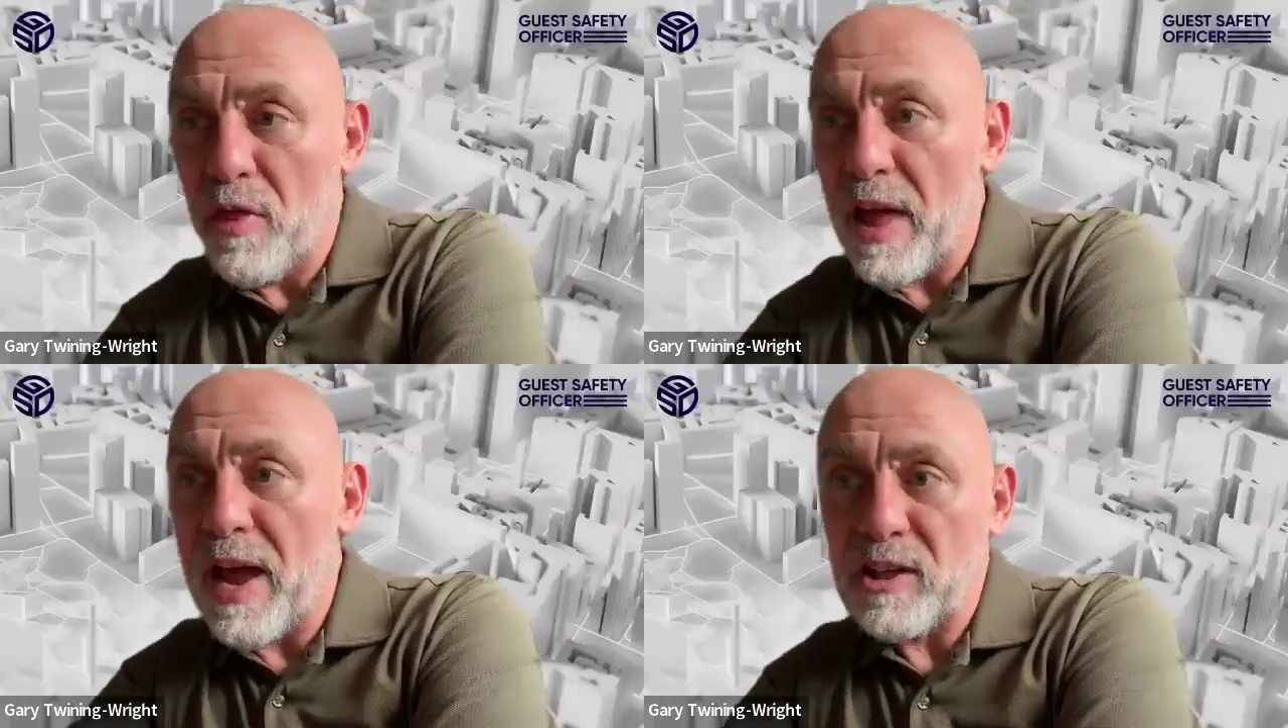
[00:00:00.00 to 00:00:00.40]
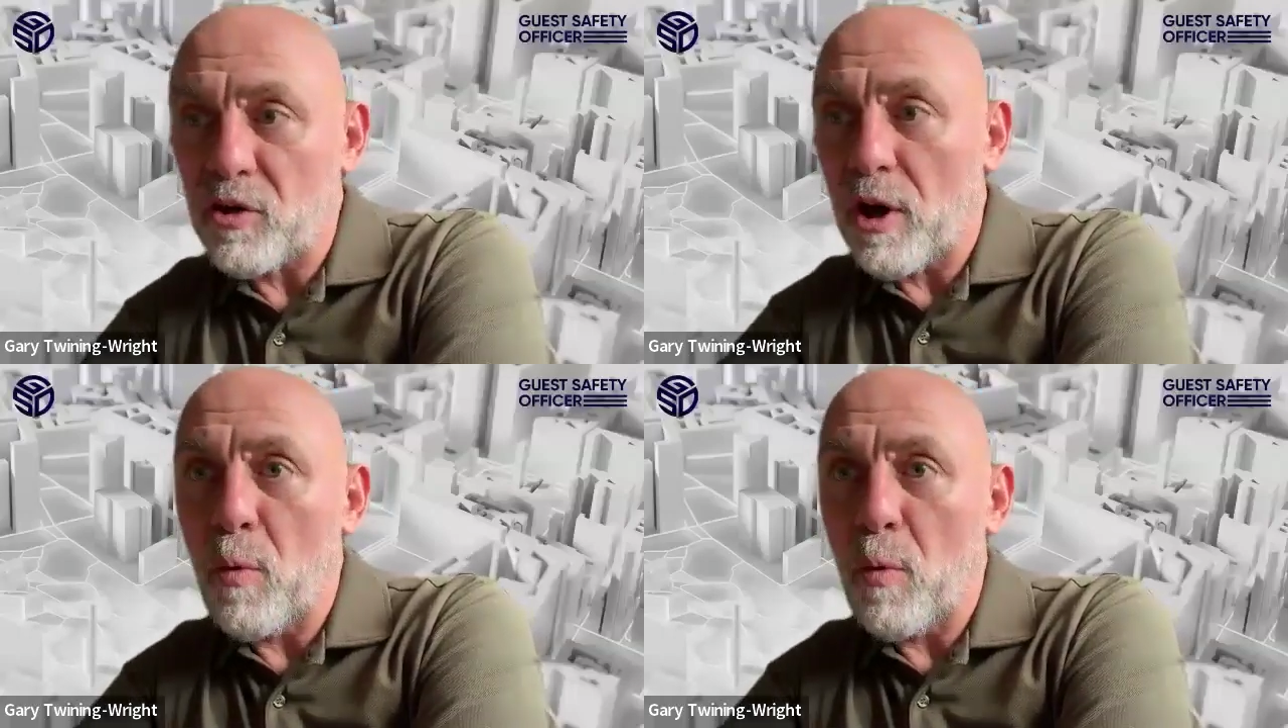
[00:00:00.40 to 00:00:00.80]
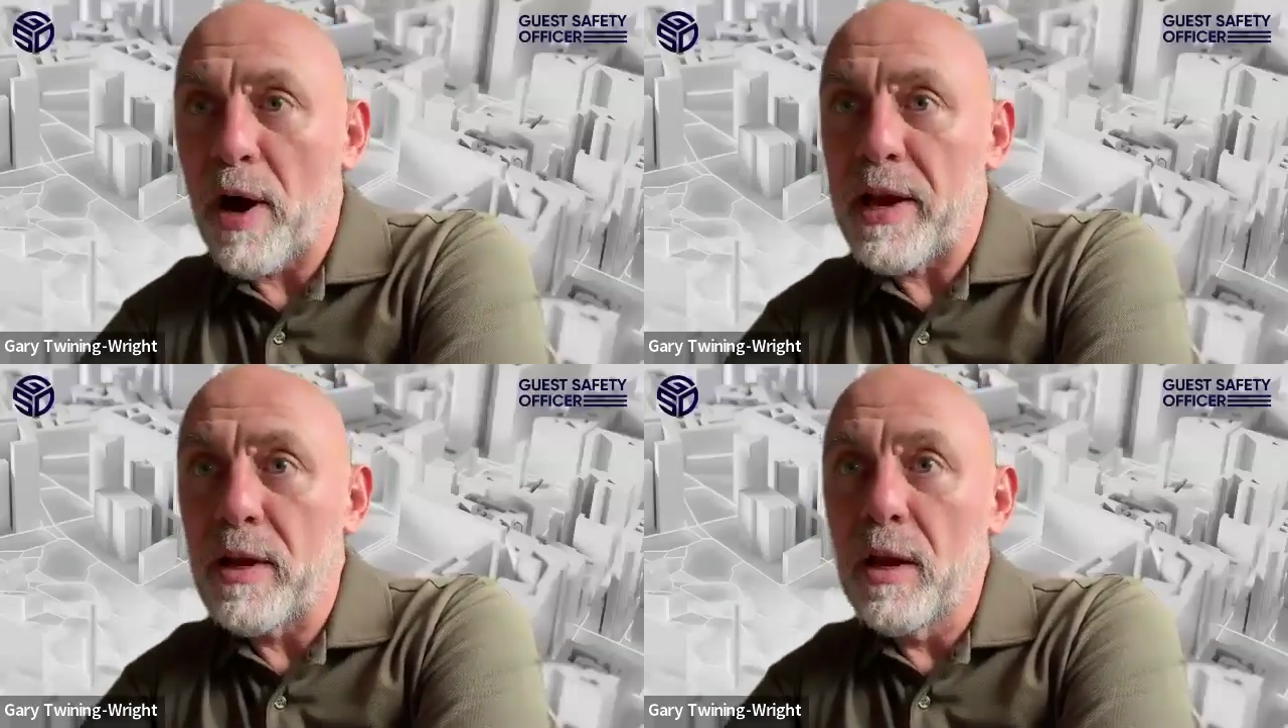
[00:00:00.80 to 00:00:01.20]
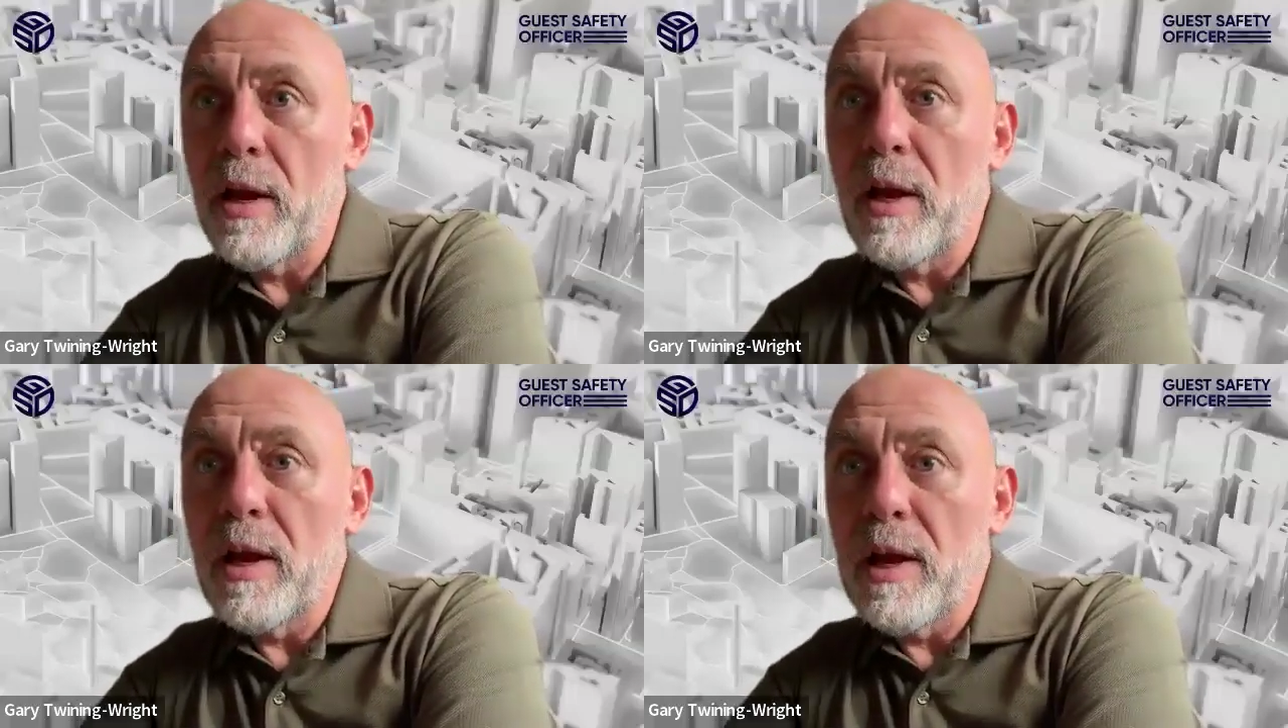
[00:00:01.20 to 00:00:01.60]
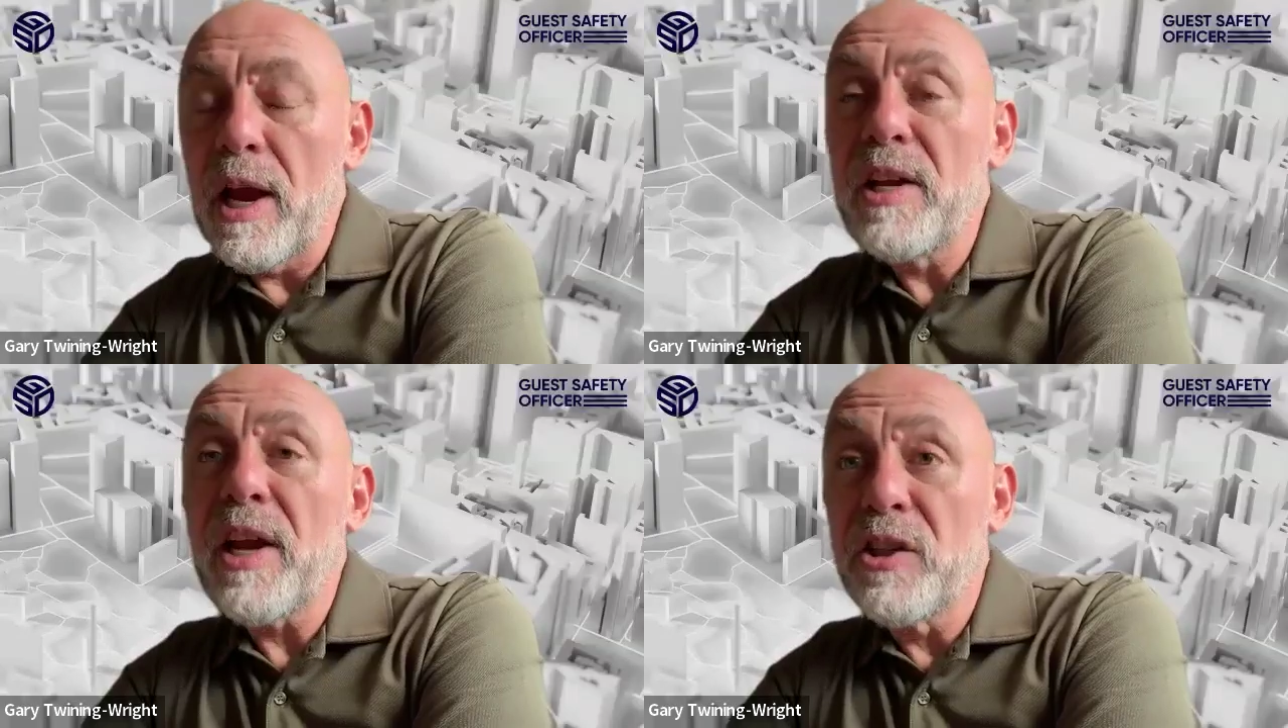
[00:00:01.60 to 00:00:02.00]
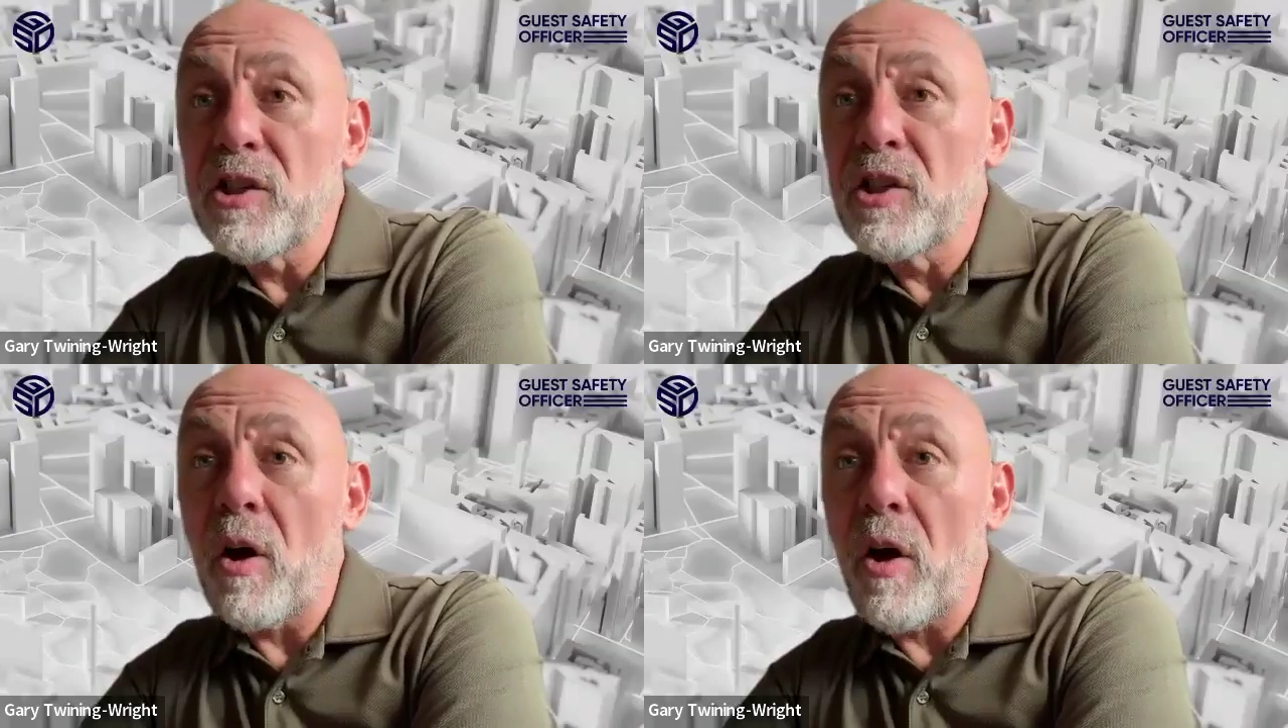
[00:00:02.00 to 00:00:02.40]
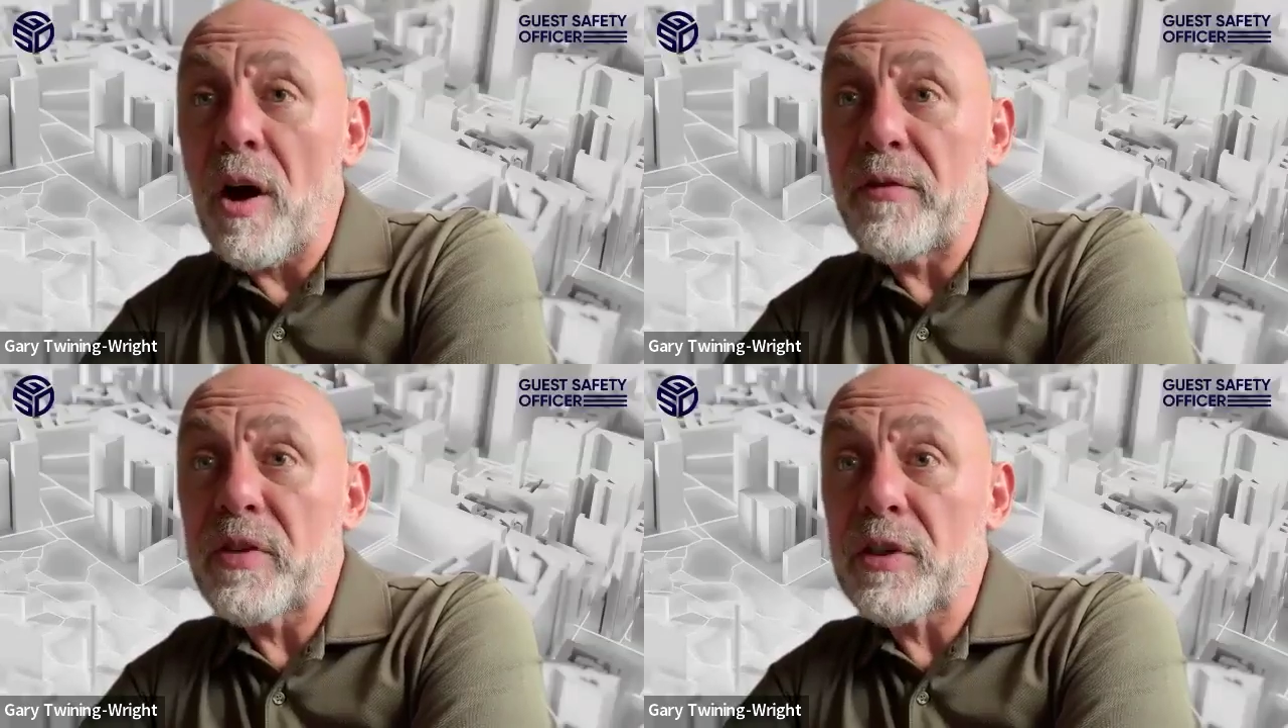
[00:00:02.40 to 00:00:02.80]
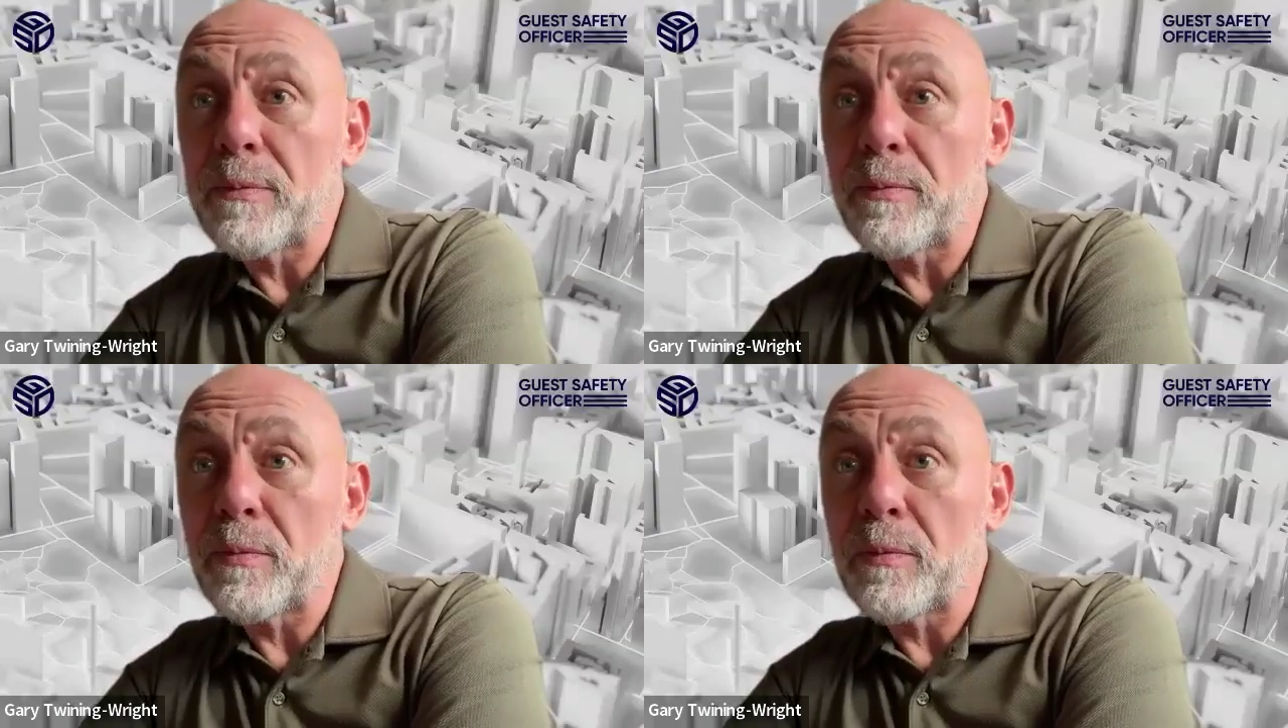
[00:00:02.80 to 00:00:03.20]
there straight away endangers lives.